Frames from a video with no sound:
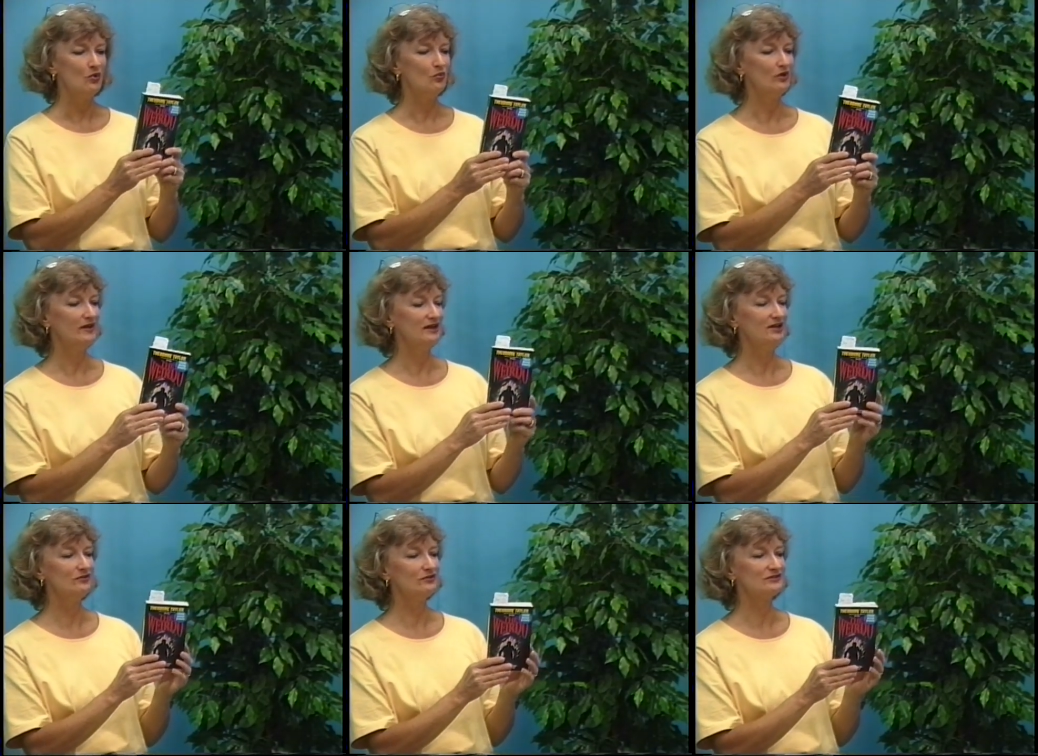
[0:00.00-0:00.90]
one
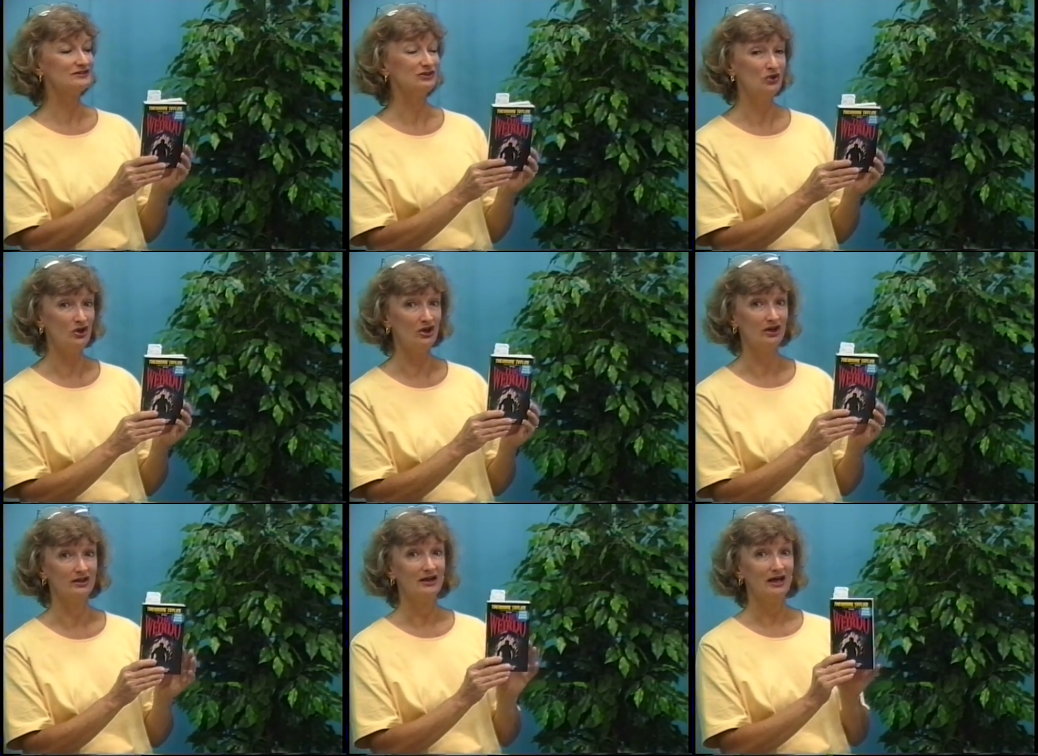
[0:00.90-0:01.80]
even though it's
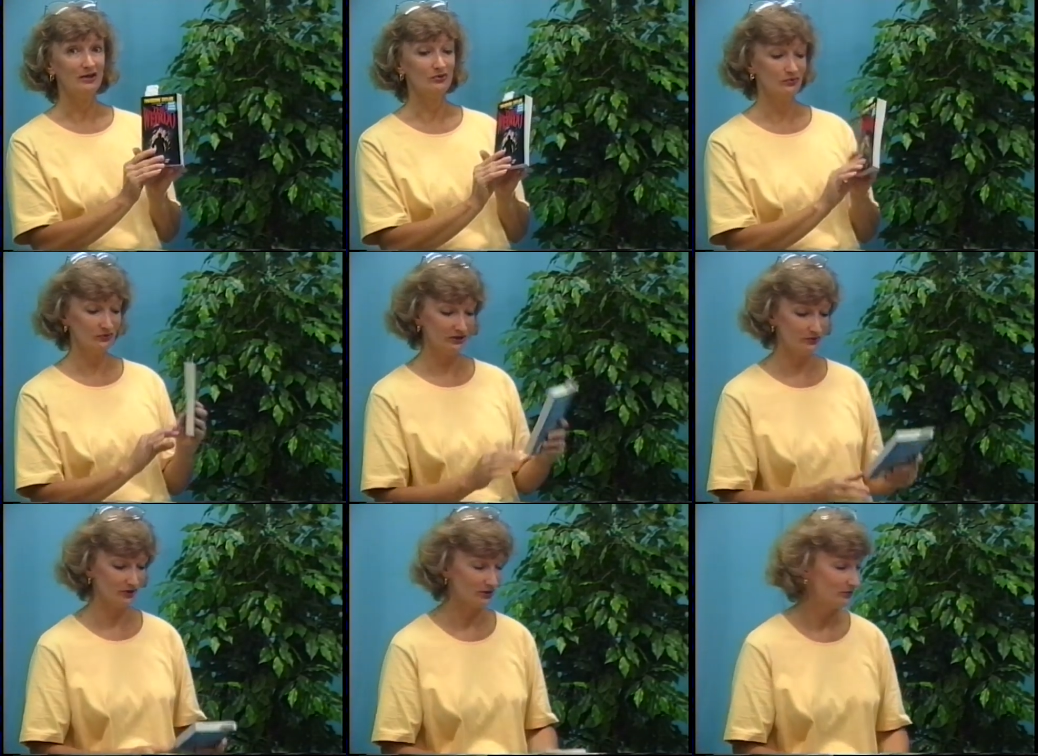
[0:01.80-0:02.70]
long, I would really
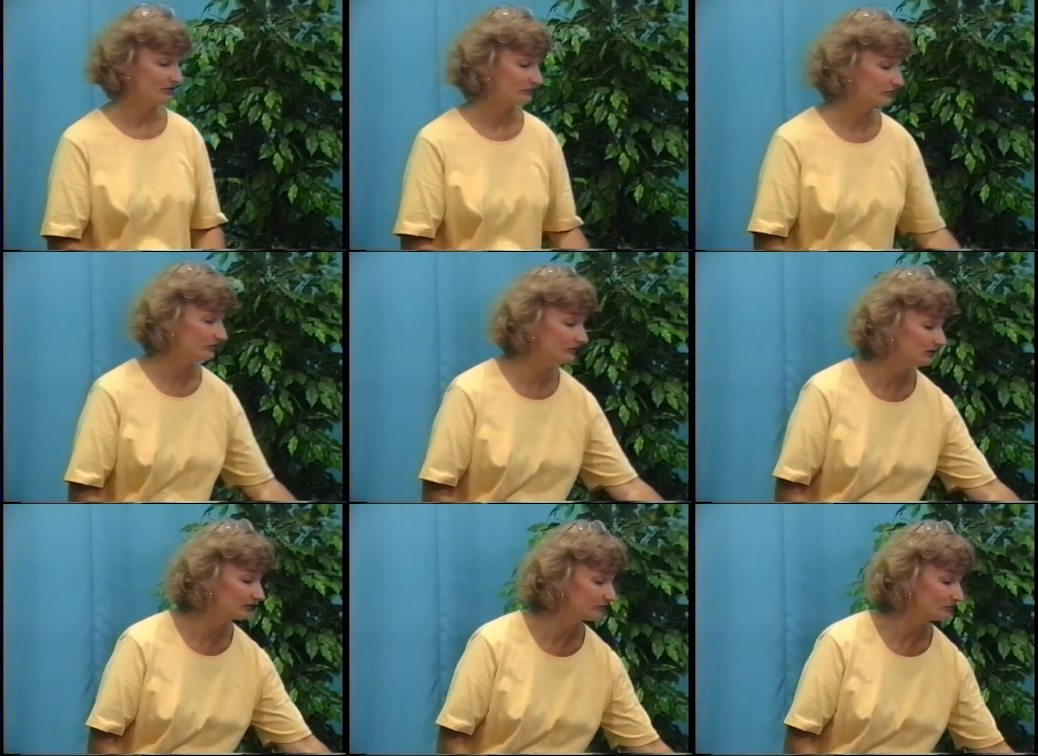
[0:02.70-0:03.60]
recommend it for
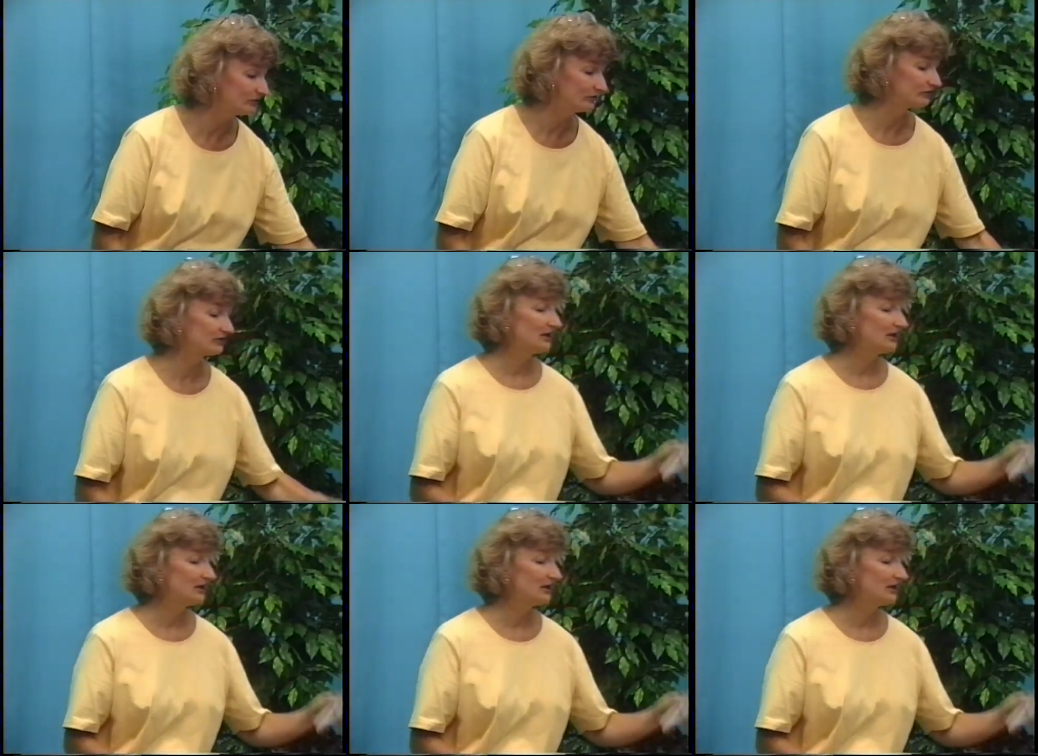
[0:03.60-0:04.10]
reluctant readers.